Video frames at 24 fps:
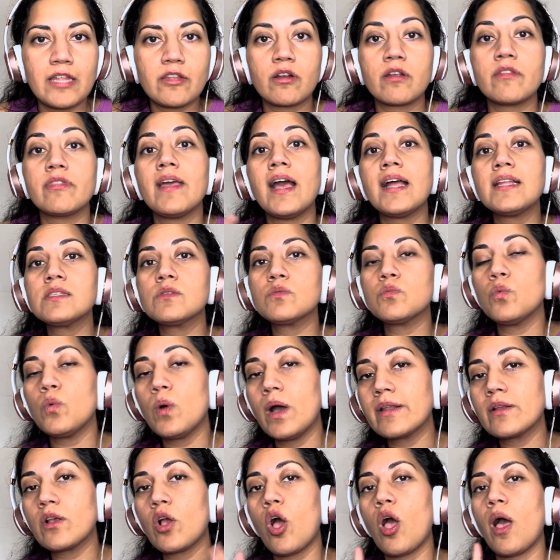And that's
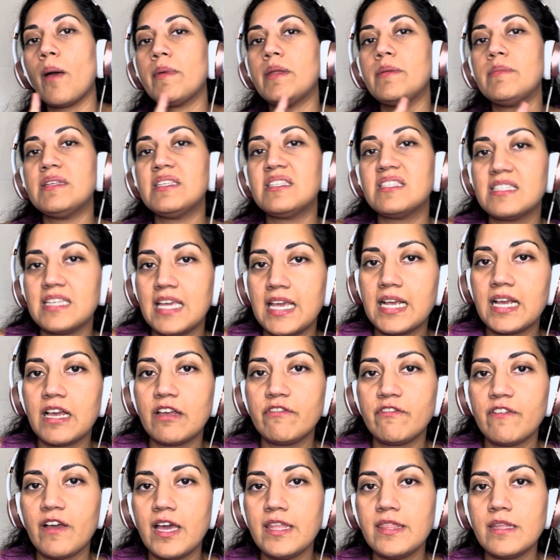one common mistake I
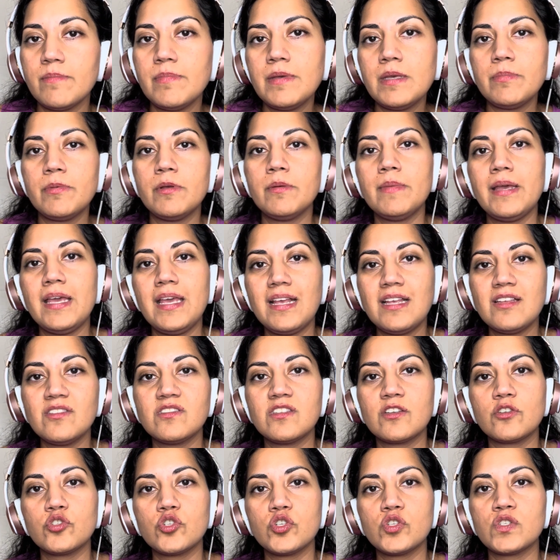find that people make, is
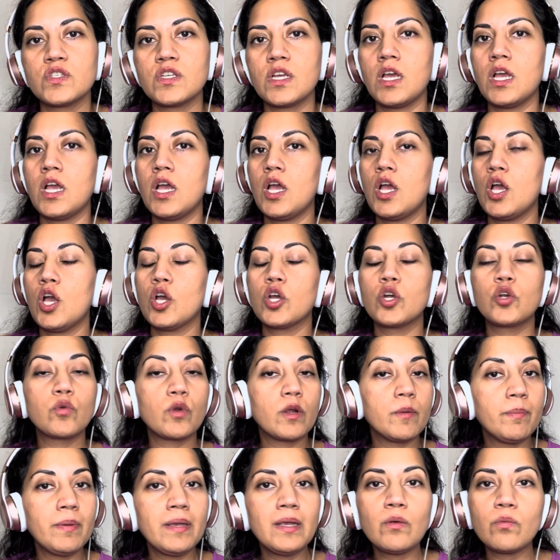they're just
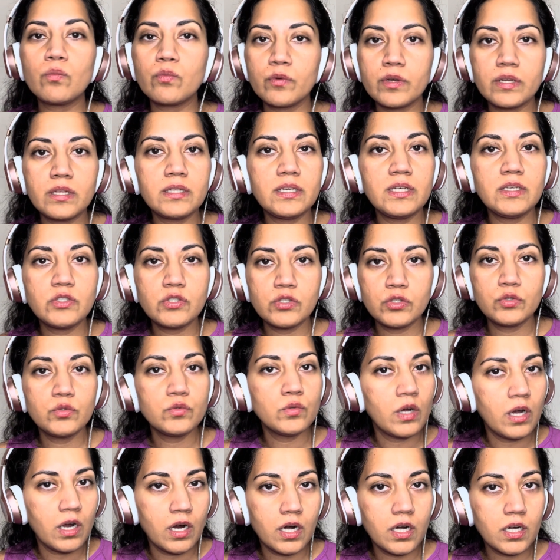gripping really too
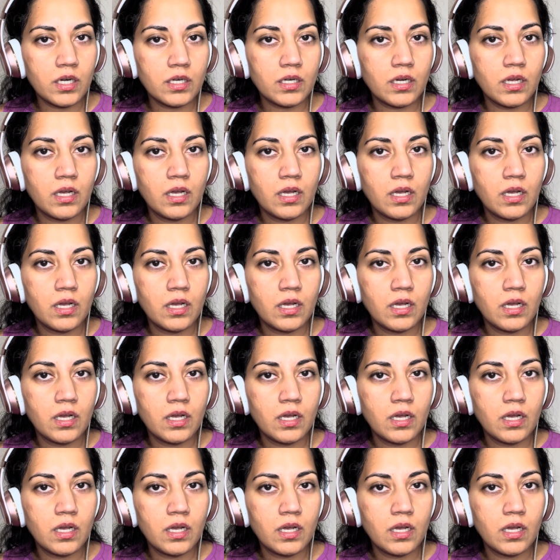hard.